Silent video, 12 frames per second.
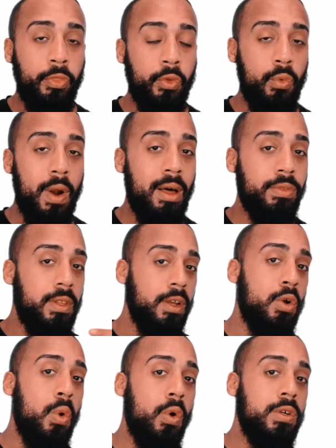throughout the
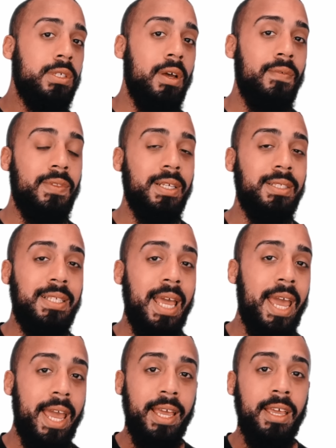course of the
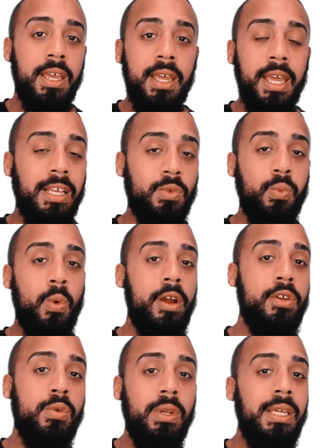day is where
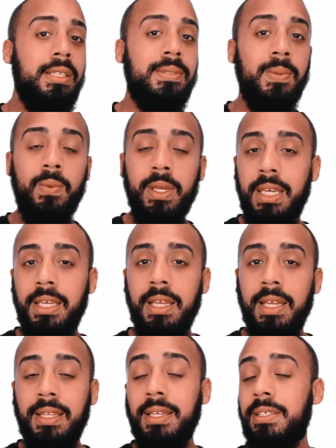you need to eat.
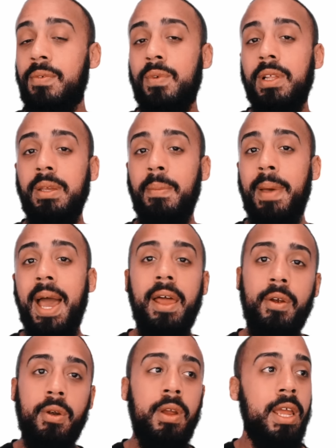It doesn't really
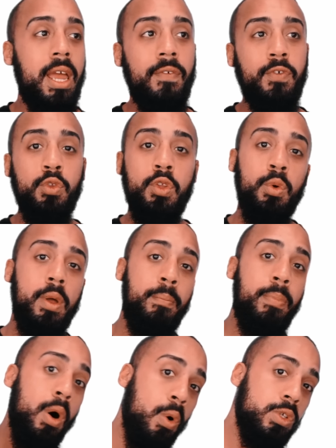matter if you do
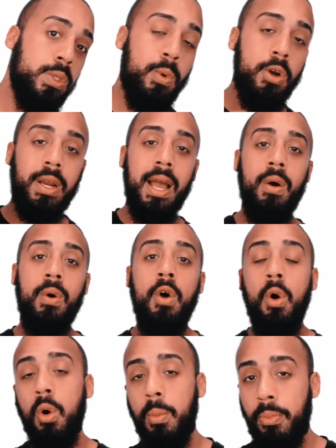it post-workout
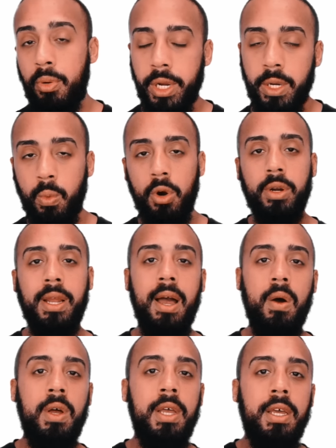or
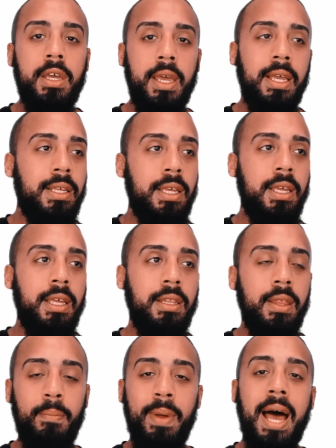pre-workout.
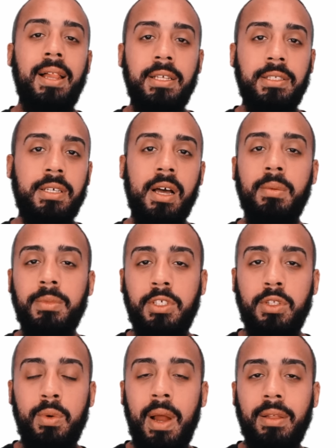The balance comes
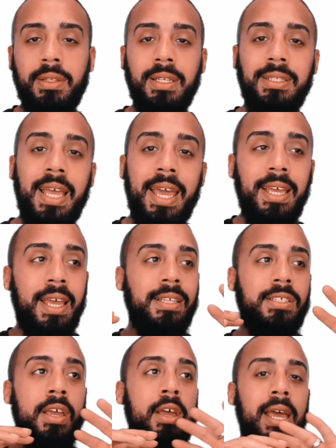throughout the day.
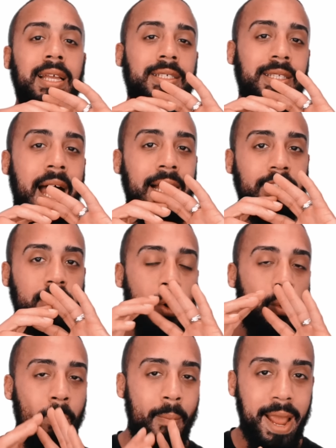It's not
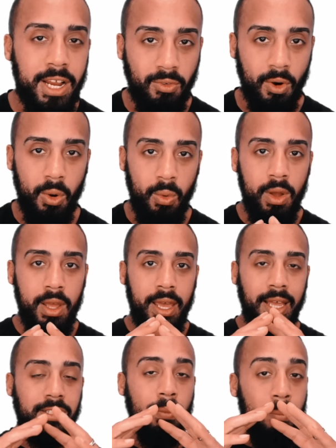so micro,
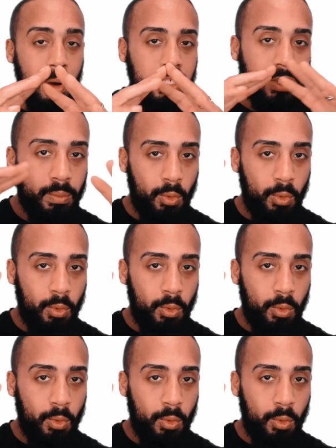it's much